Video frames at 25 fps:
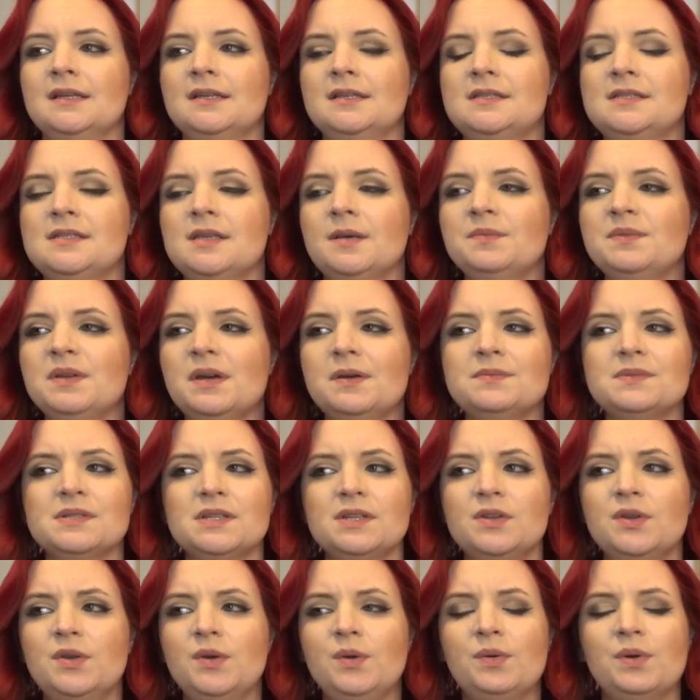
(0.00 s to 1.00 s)
Sometimes
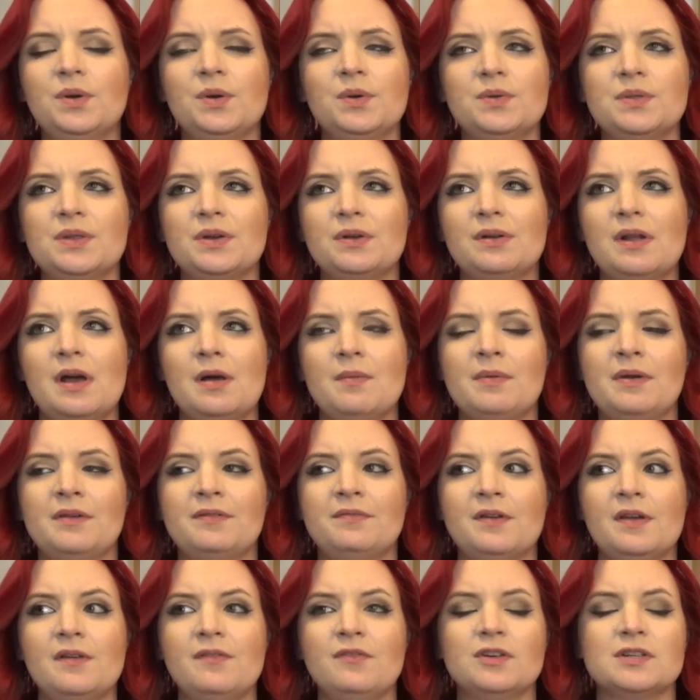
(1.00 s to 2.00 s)
in New Who, they're not my
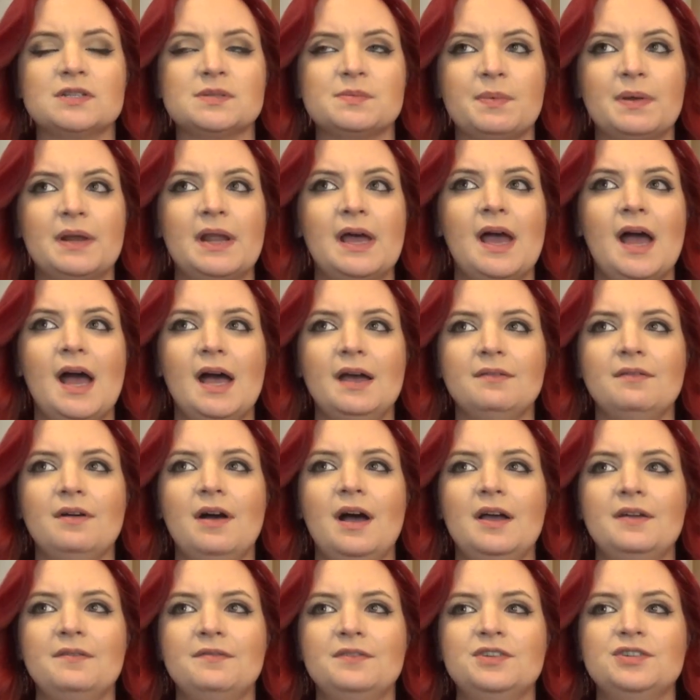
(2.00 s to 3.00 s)
favorites, but
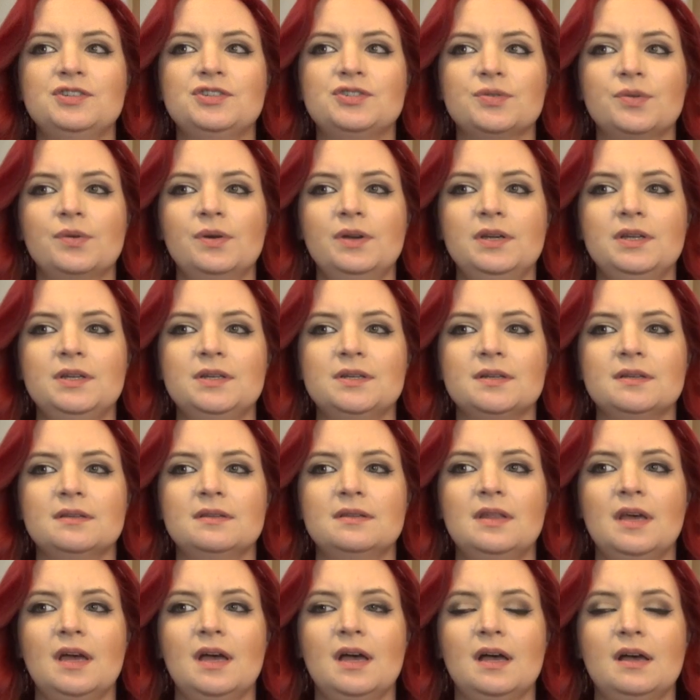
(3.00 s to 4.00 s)
I've enjoyed
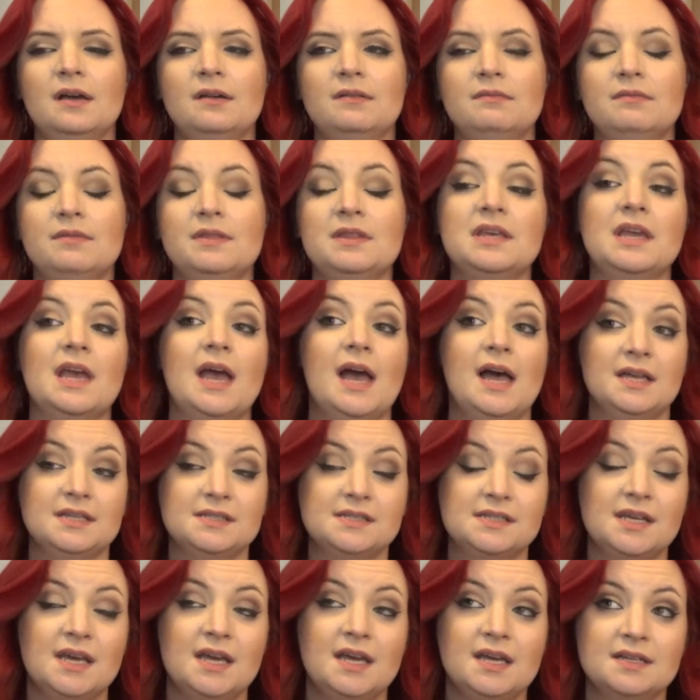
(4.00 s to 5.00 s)
the
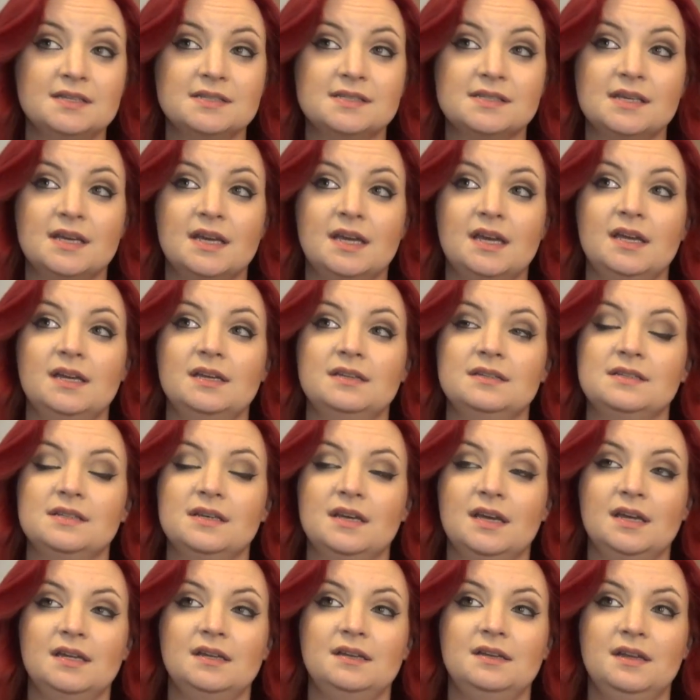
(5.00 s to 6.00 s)
Aztecs and
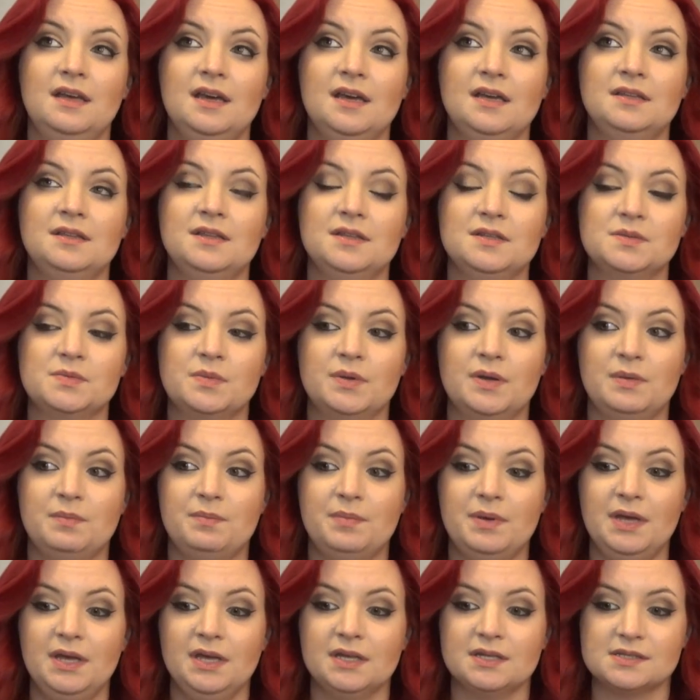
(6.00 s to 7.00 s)
this one a
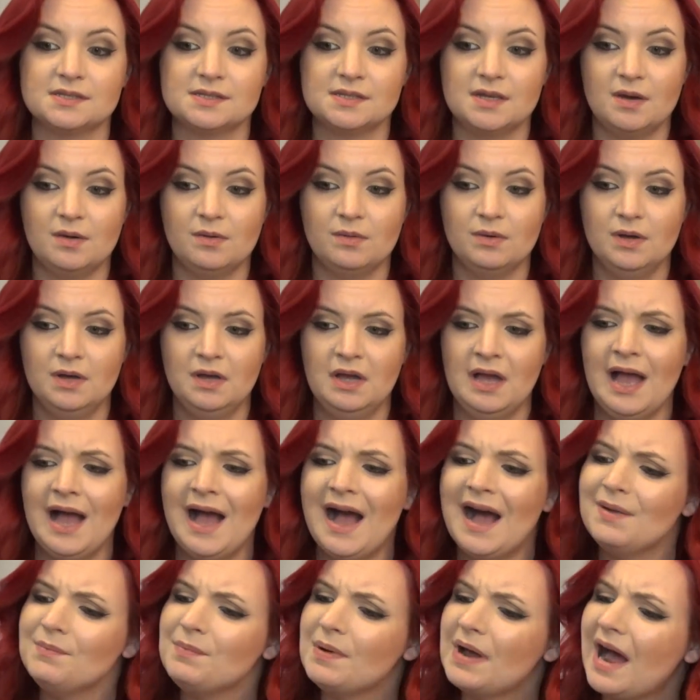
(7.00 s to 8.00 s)
bit. So,
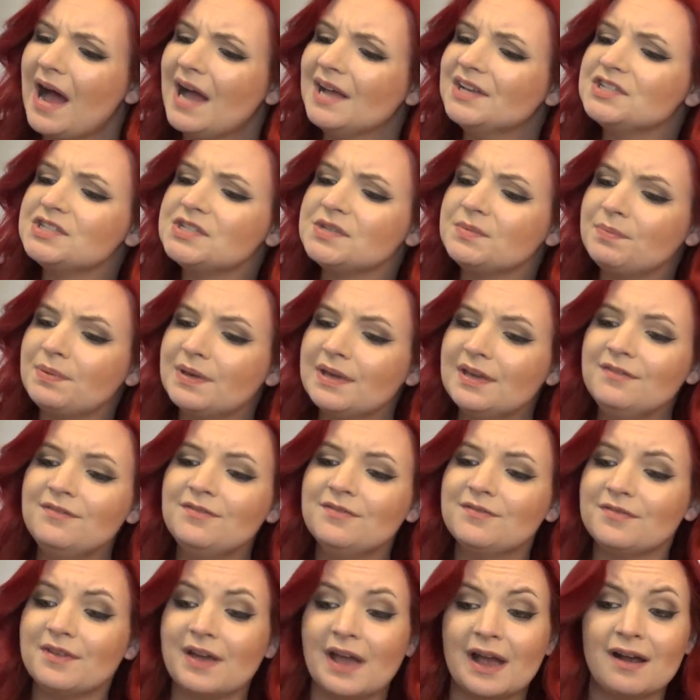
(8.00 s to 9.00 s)
but to be
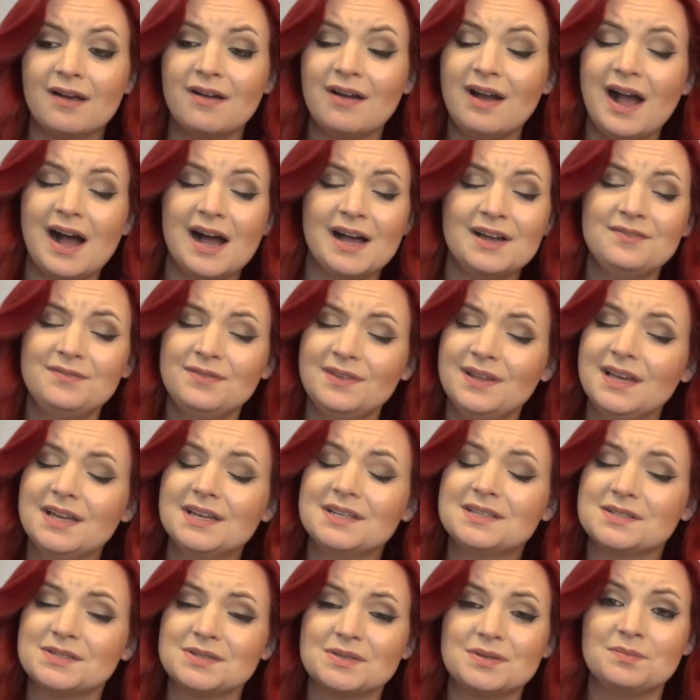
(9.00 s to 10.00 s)
fair, I've
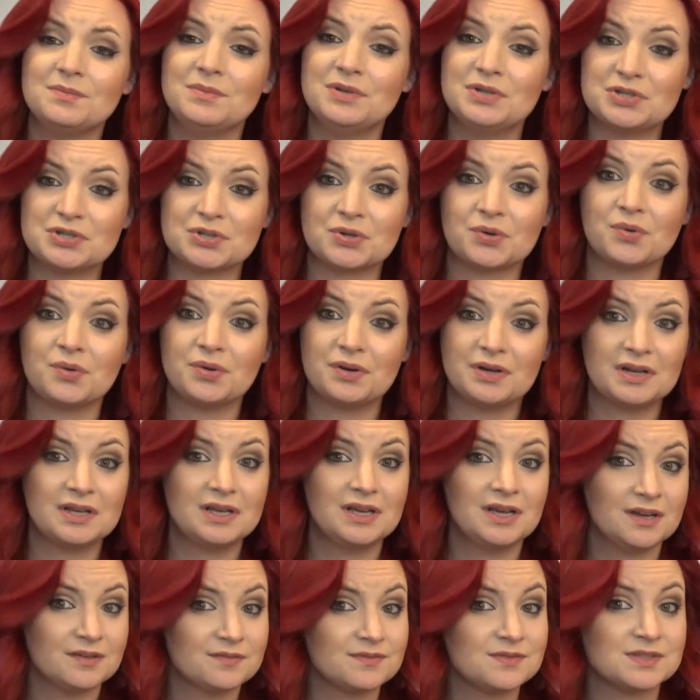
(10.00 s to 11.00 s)
liked the
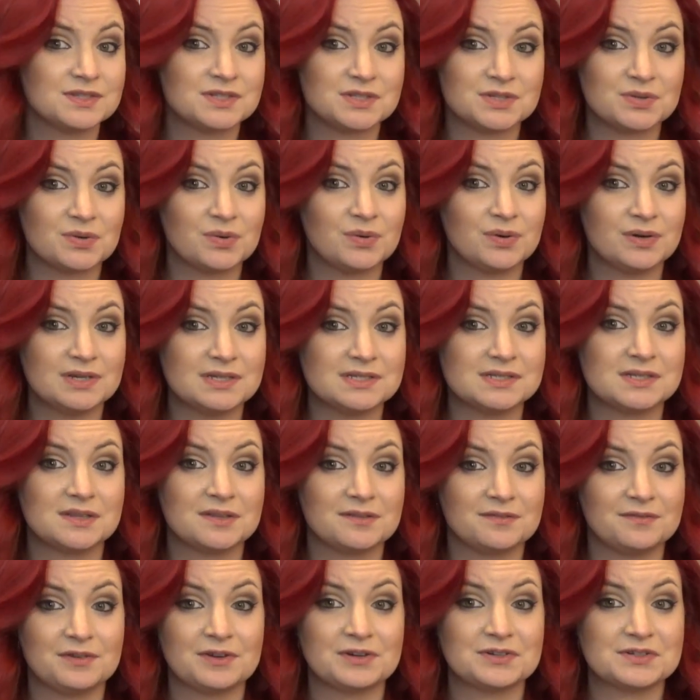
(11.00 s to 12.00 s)
majority of the stories in
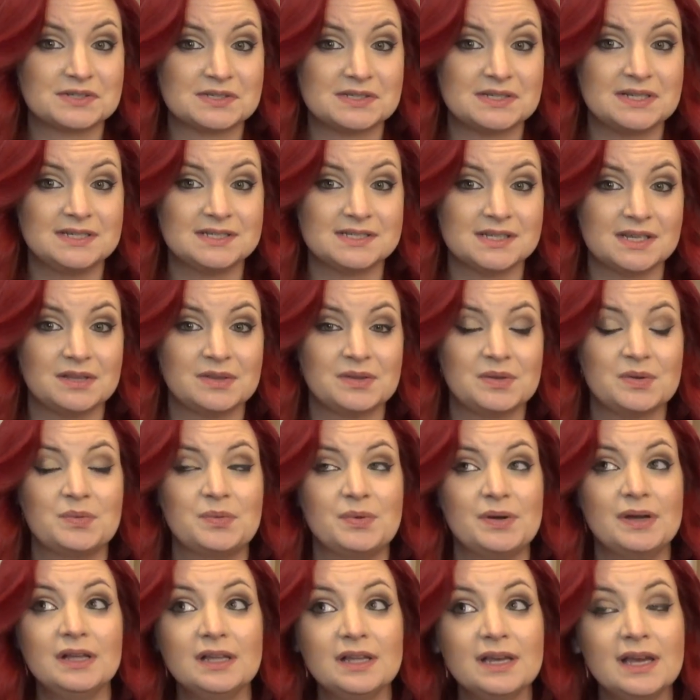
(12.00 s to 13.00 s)
the first season. There
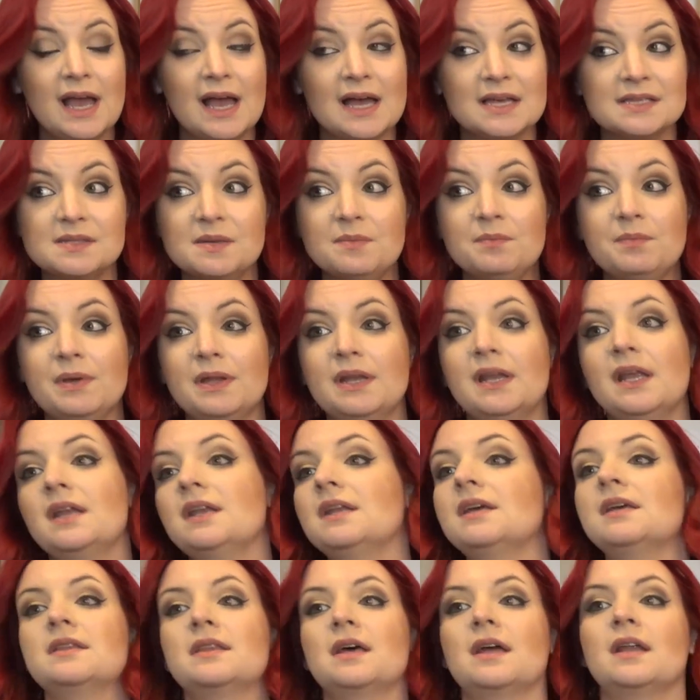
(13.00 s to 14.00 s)
really hasn't been
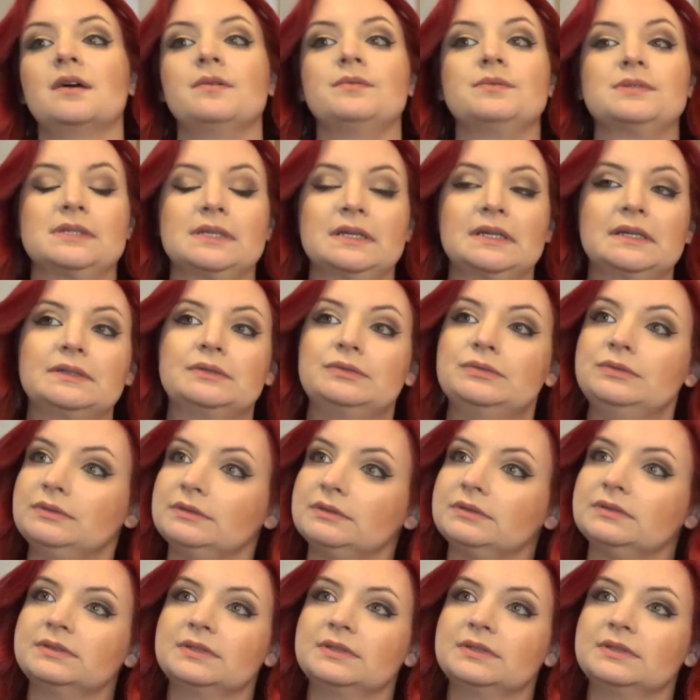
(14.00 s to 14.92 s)
any that I was like, ooh,